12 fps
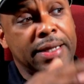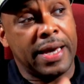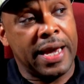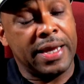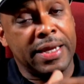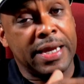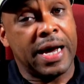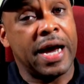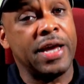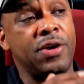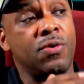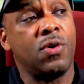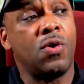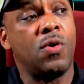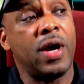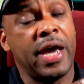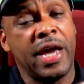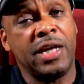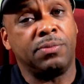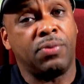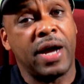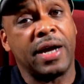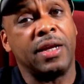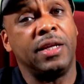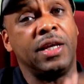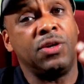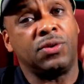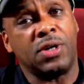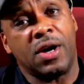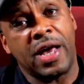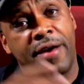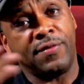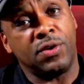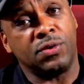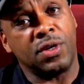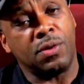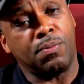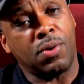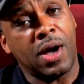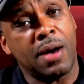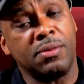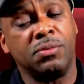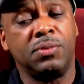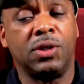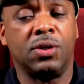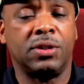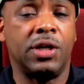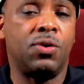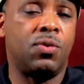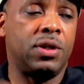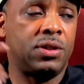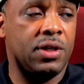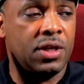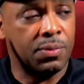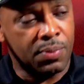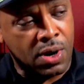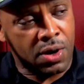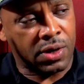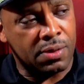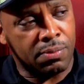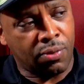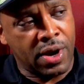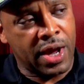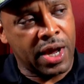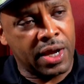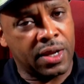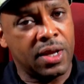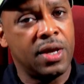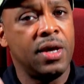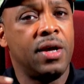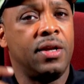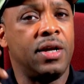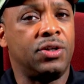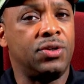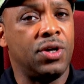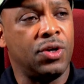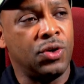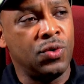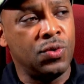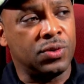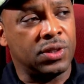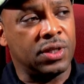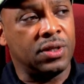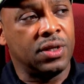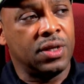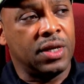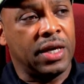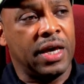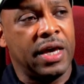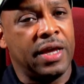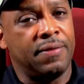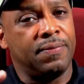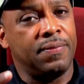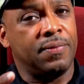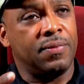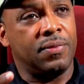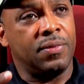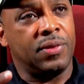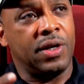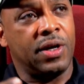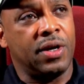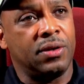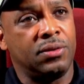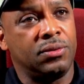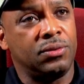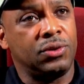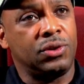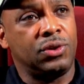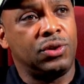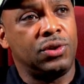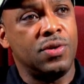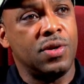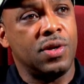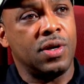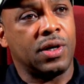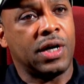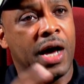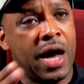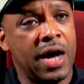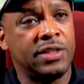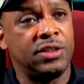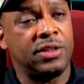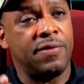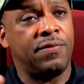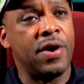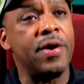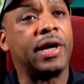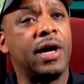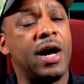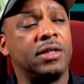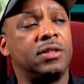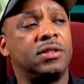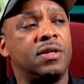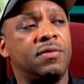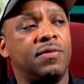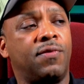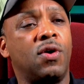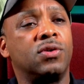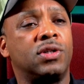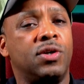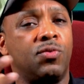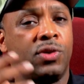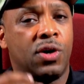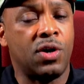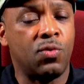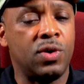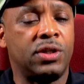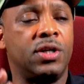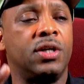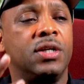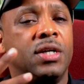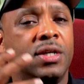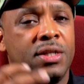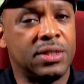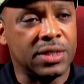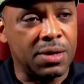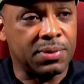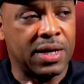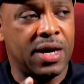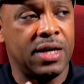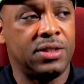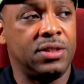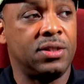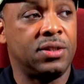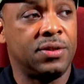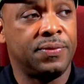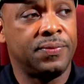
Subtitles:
8 and 9-year-old age bracket, and then you start having those other problems because they're going into the other part of the brain that you're using, and they're conscious. They're very conscious of it. First, they're learning with their subconscious.